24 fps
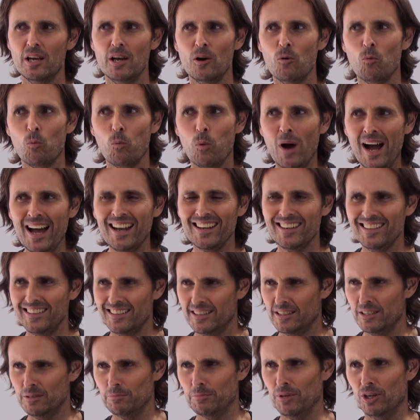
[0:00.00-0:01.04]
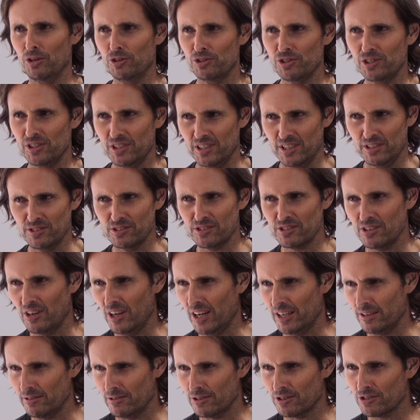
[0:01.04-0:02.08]
one emotion
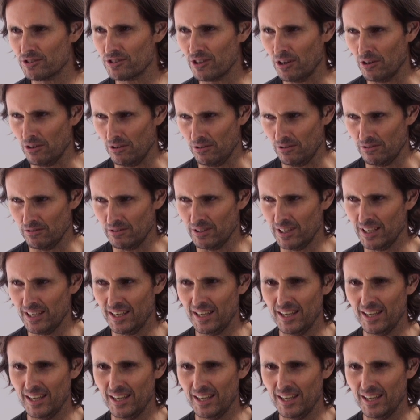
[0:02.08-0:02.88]
inside of the soul,